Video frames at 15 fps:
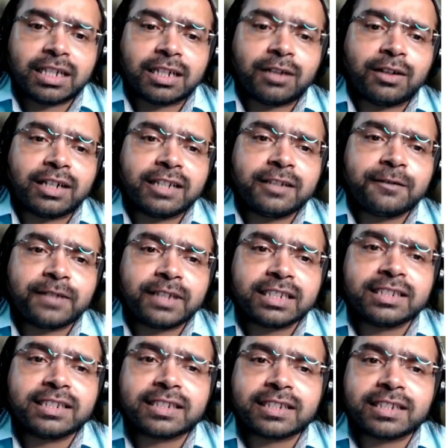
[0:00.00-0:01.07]
Now let us
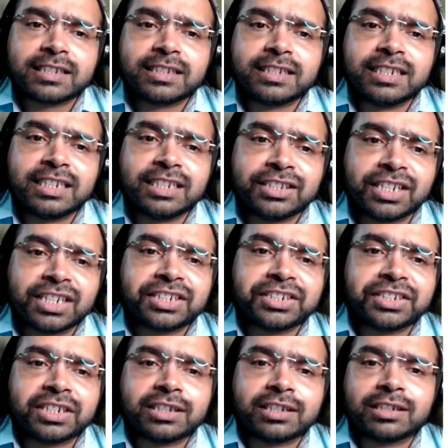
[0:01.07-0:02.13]
first discuss the
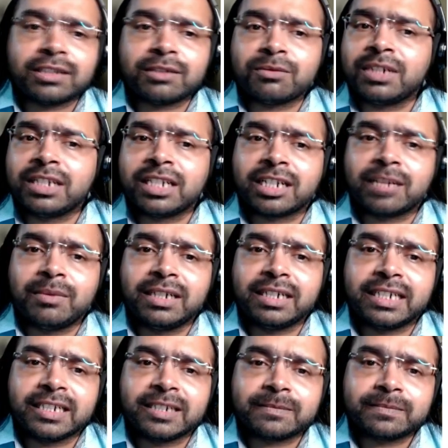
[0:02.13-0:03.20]
injection
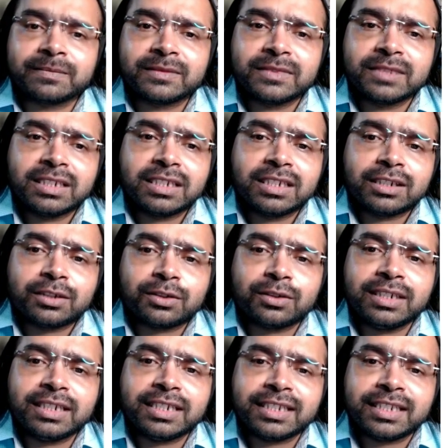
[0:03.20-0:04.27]
vulnerability. So
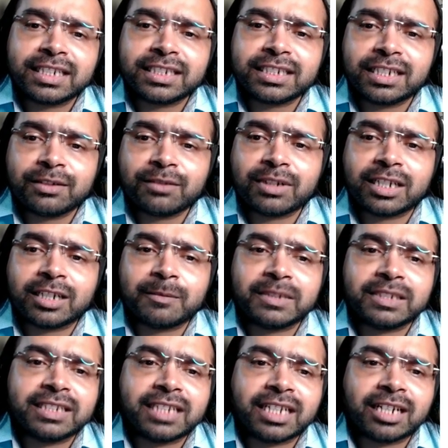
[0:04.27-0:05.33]
in injection
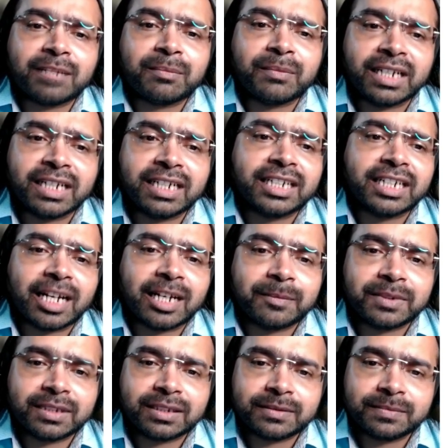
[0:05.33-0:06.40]
vulnerabilities, there are many
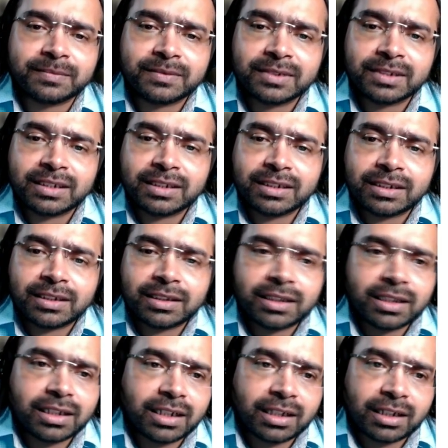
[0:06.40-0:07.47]
types,
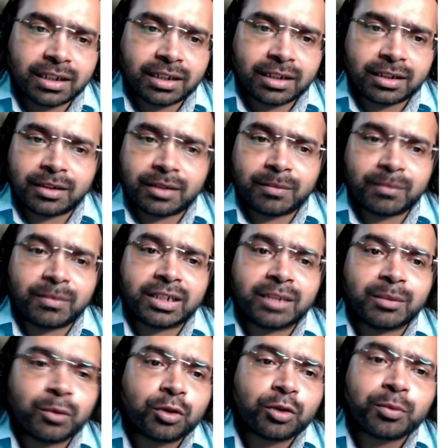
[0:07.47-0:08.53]
uh, but
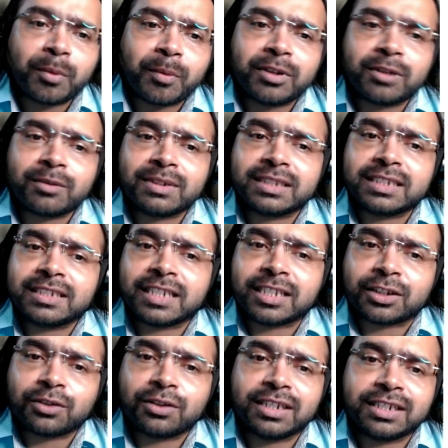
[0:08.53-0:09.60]
the most popular ones is
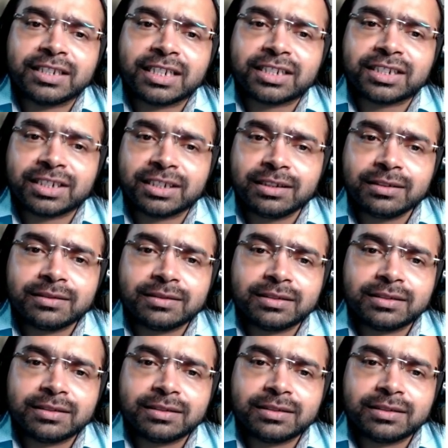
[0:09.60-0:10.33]
SQL injection.